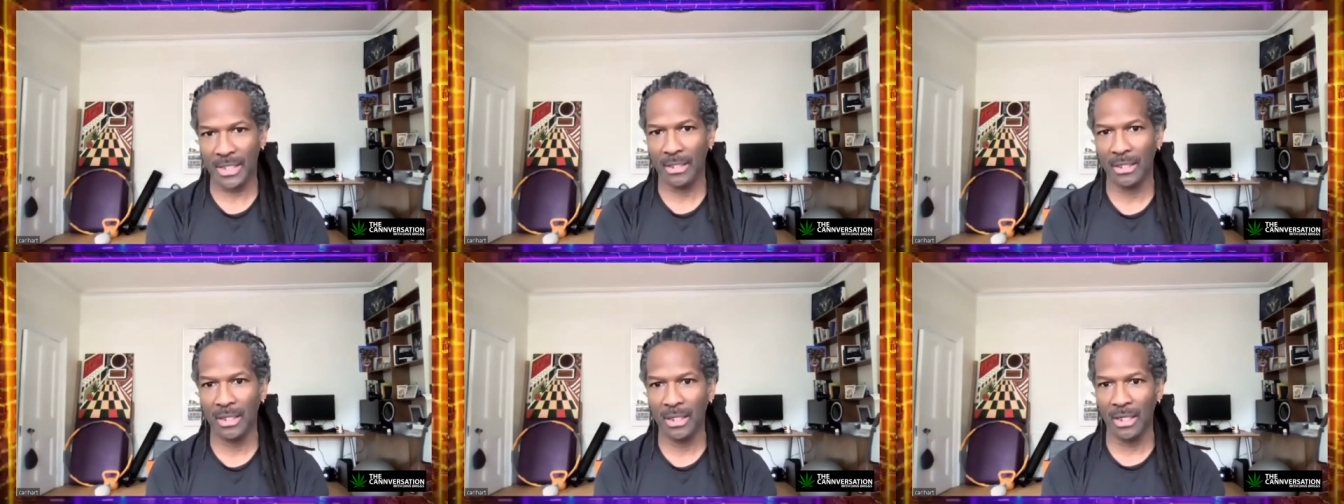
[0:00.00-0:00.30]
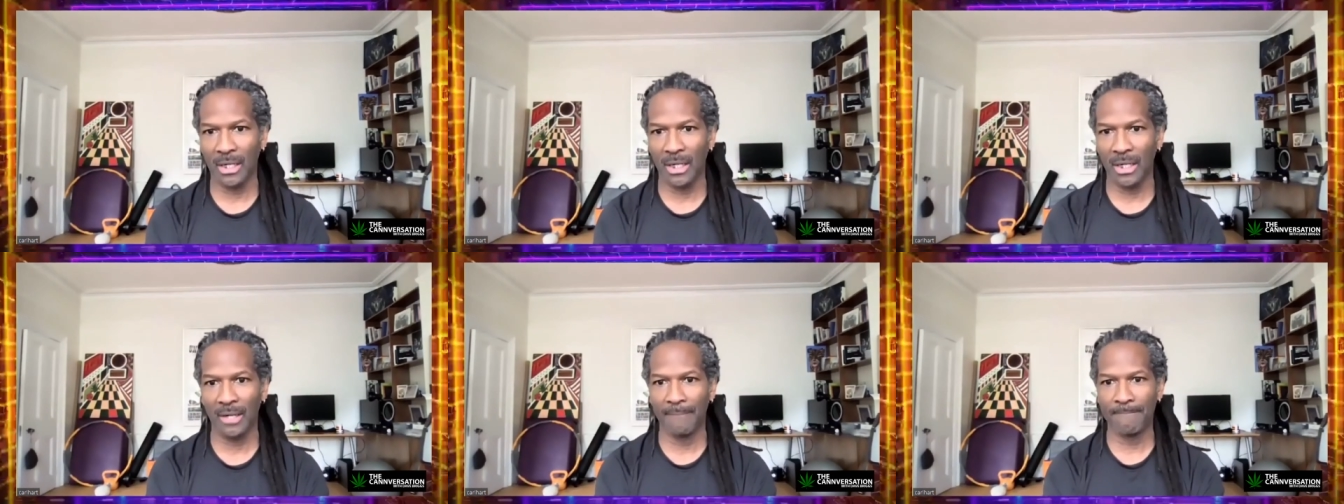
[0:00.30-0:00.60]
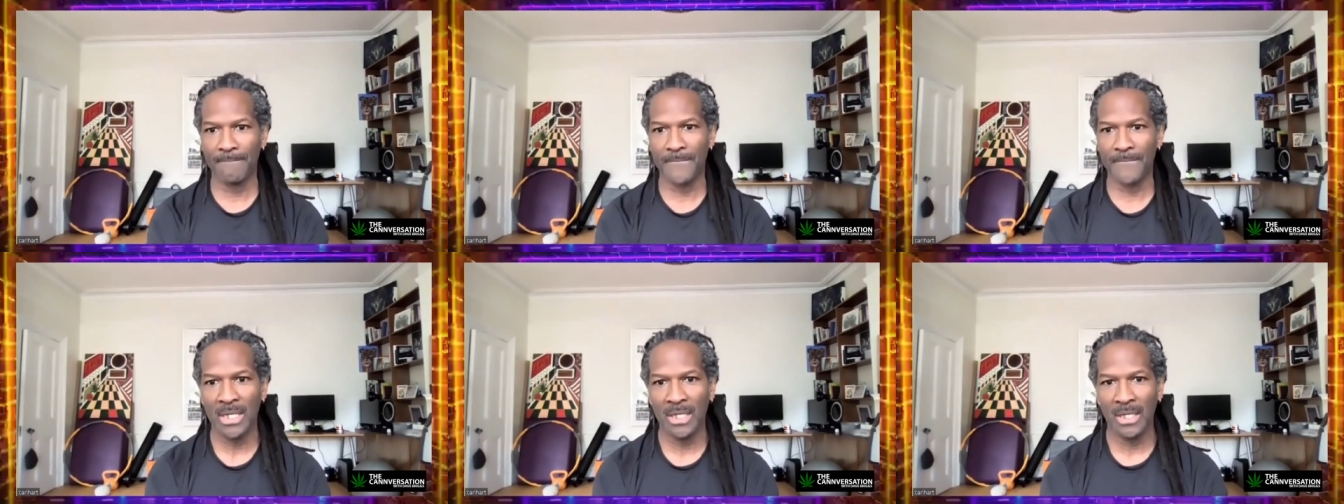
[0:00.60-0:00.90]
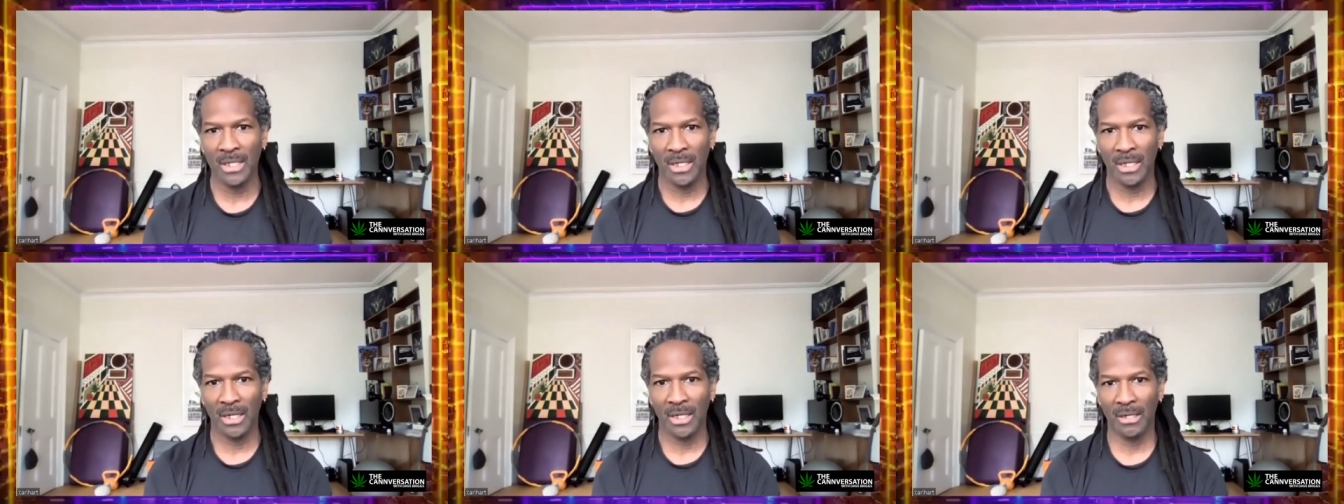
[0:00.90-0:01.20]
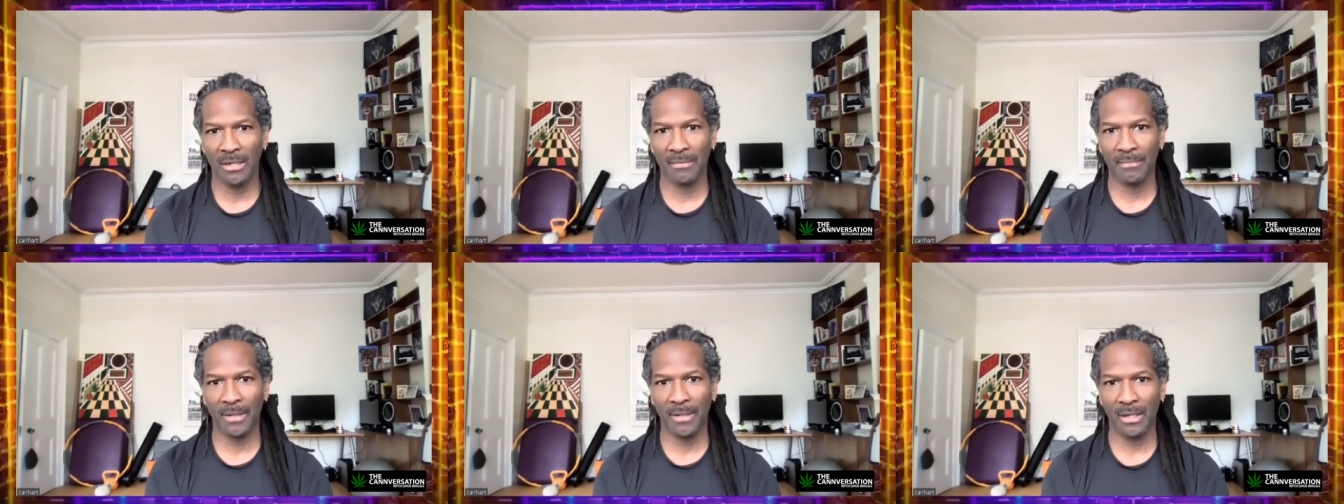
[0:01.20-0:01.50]
Um, uh,
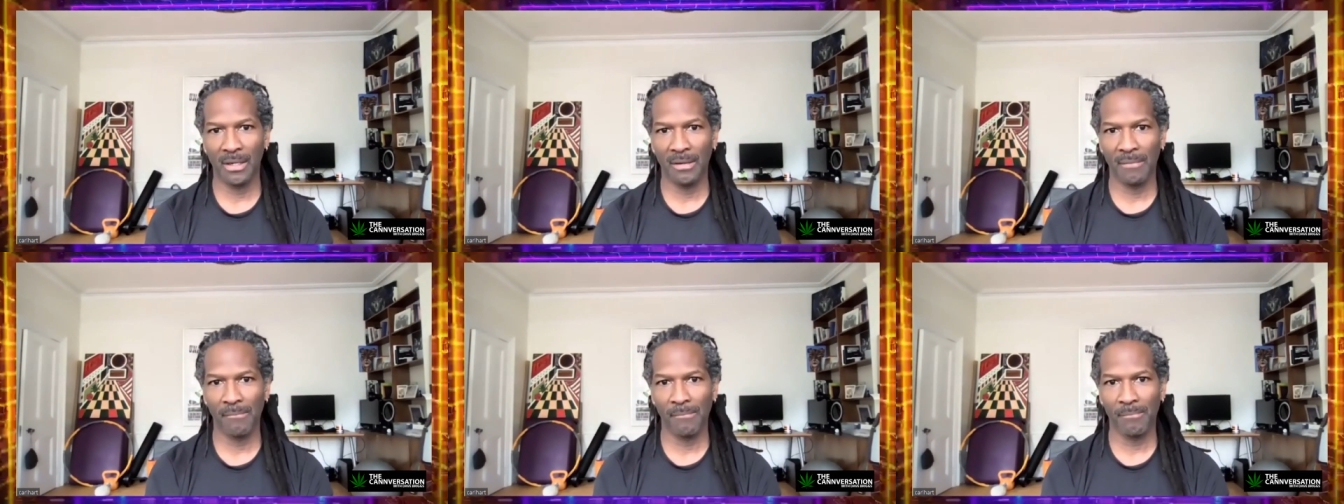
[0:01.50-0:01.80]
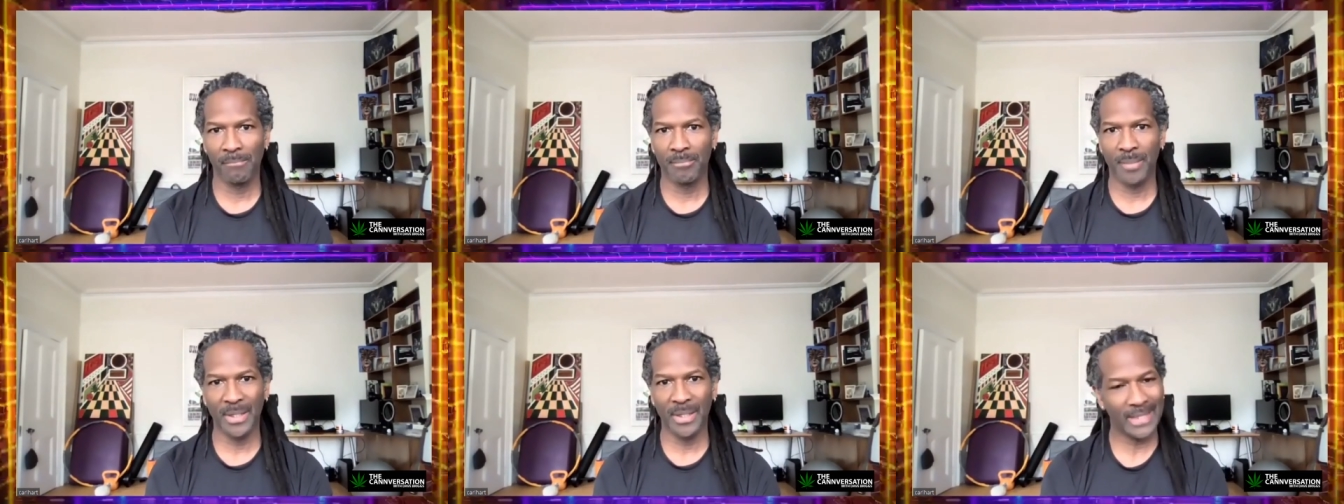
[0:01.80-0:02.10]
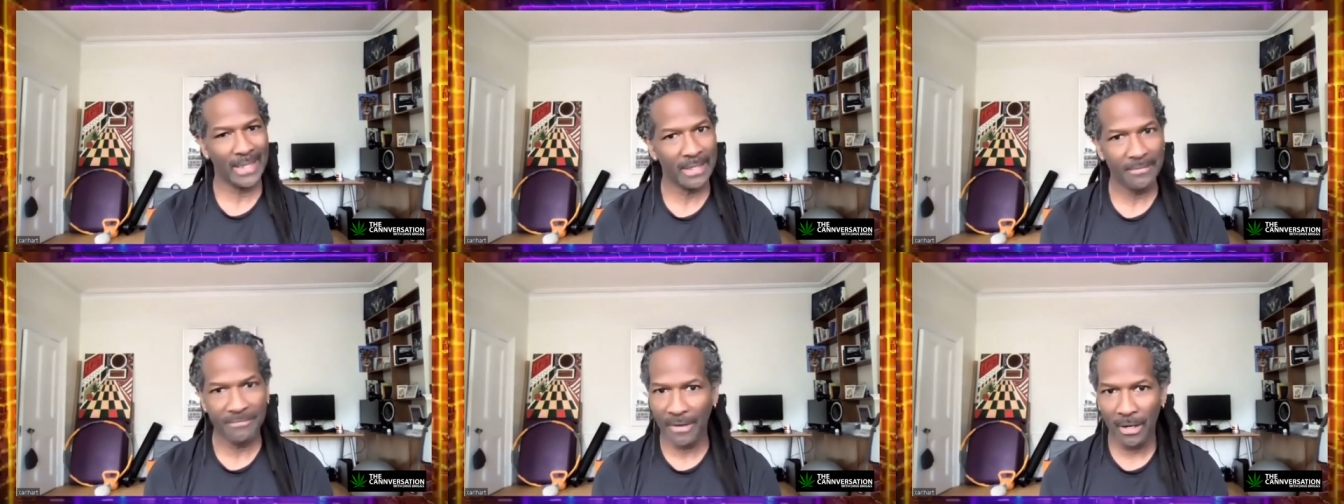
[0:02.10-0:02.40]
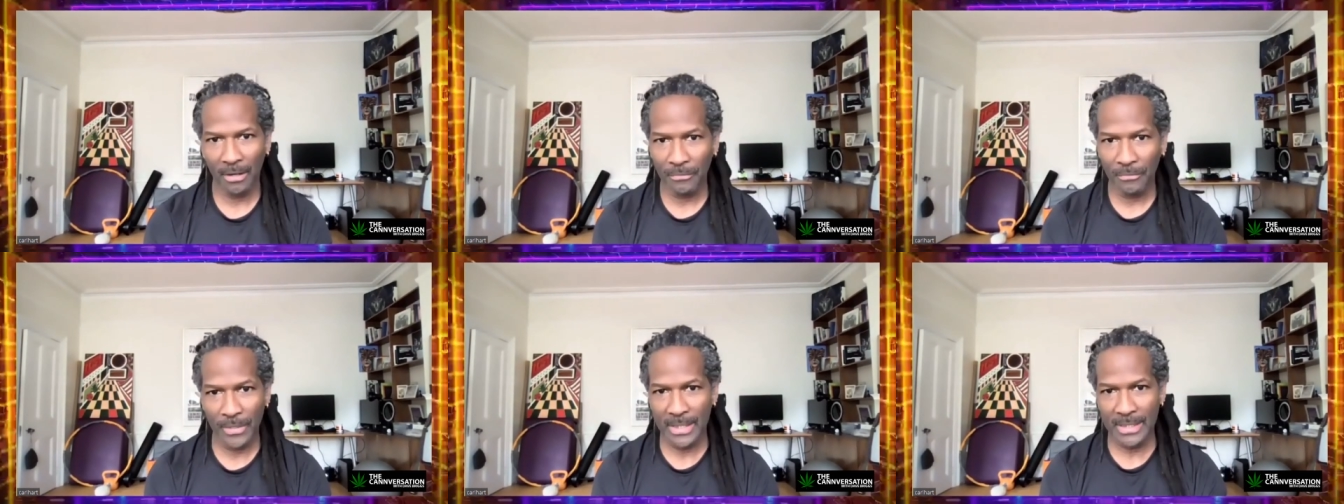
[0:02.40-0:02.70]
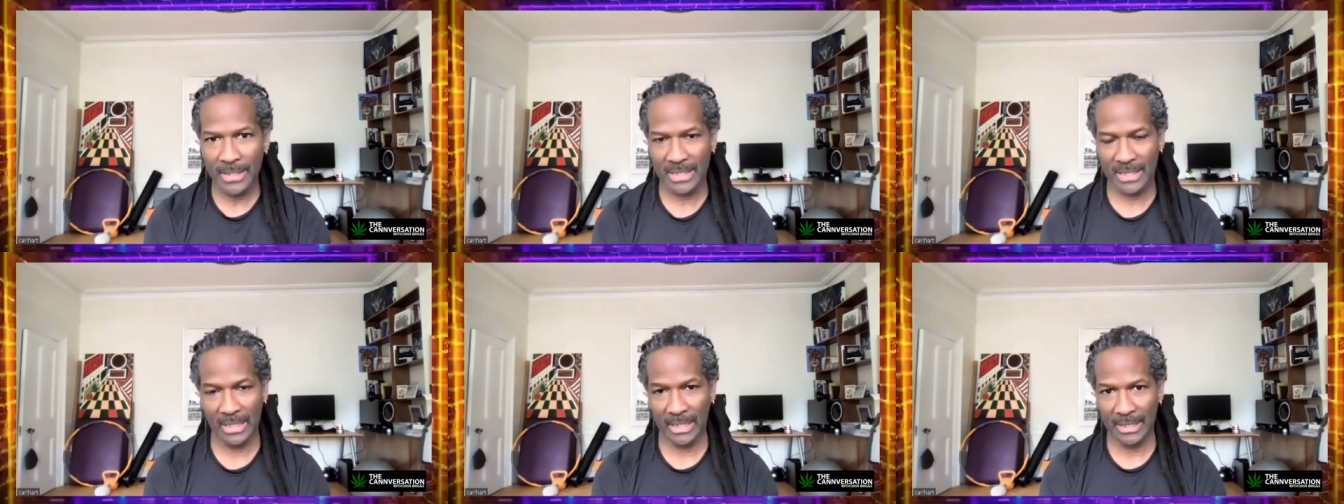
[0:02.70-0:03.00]
uh, but they've
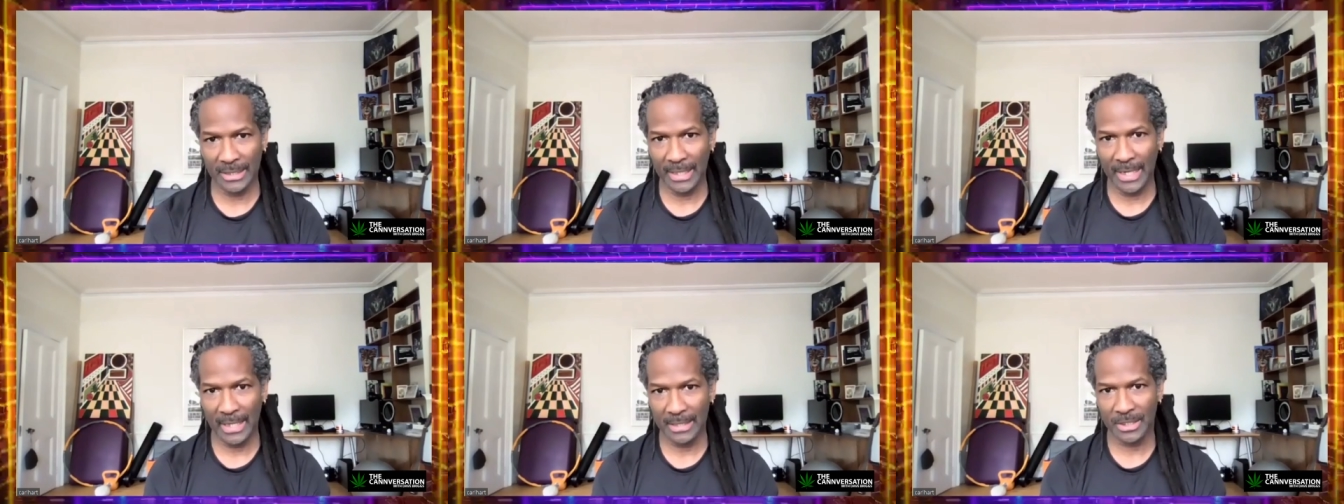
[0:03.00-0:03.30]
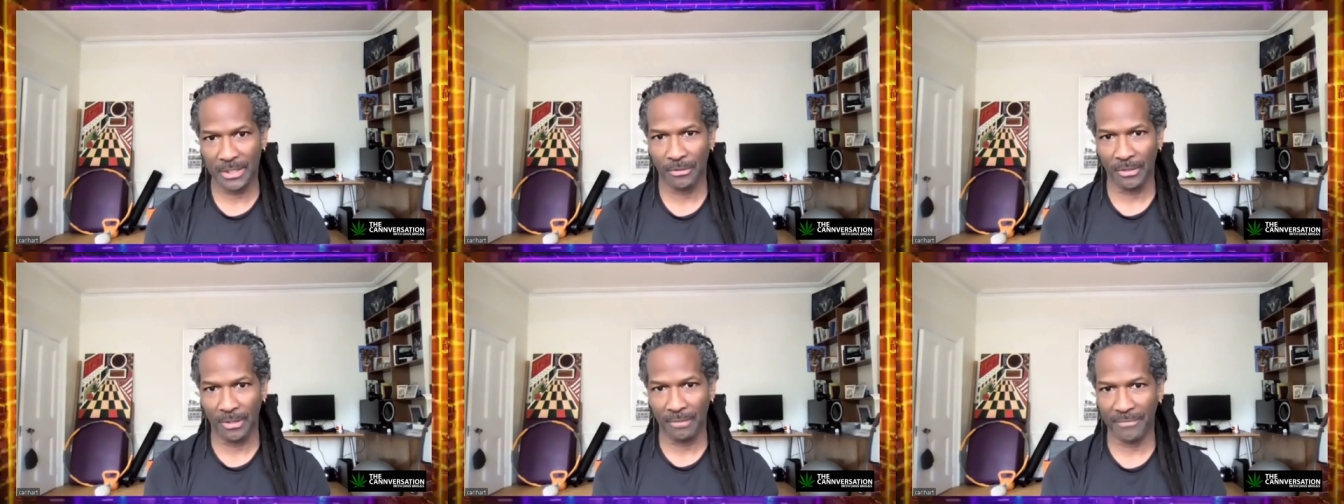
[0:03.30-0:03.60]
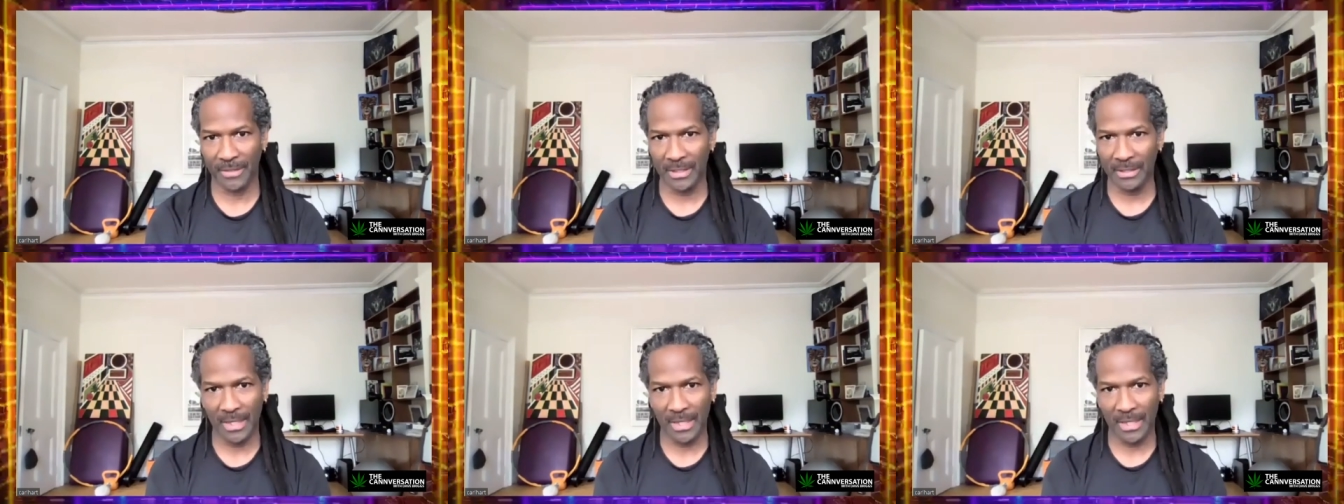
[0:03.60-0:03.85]
always done that sort of thing.